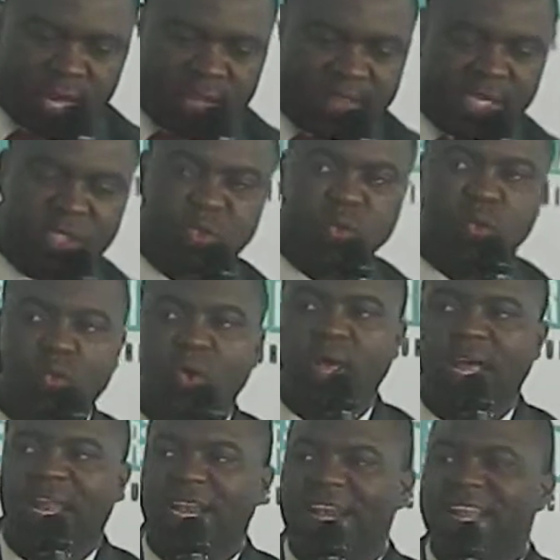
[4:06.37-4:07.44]
that will
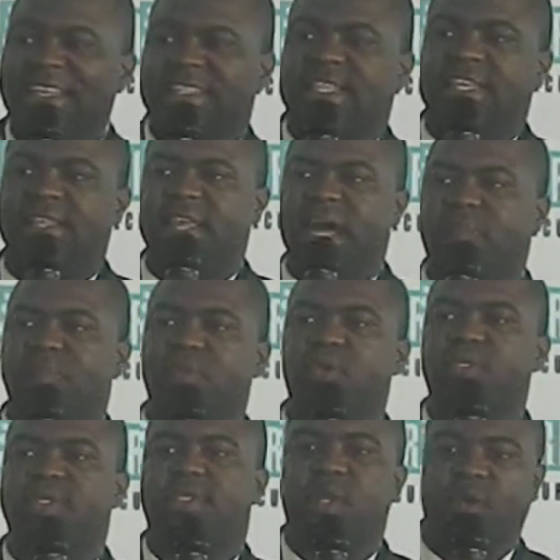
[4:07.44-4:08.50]
lessen the
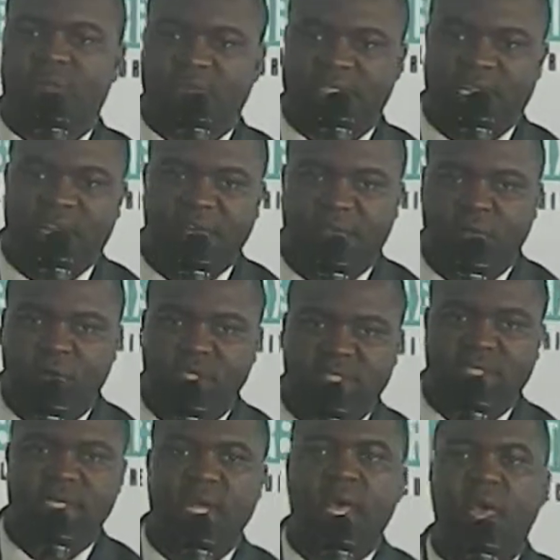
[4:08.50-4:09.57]
abuse of telephones
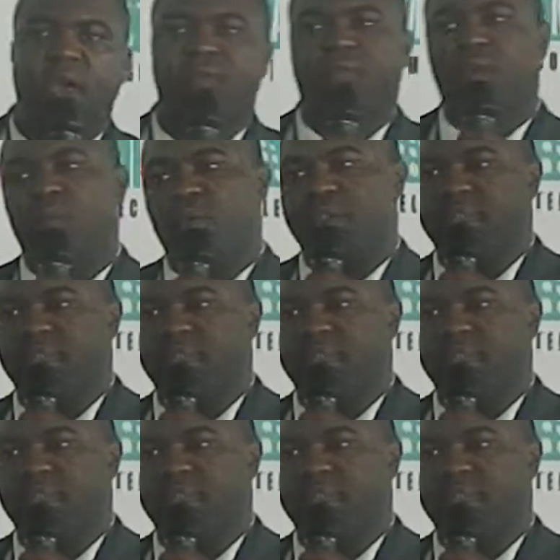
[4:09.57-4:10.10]
from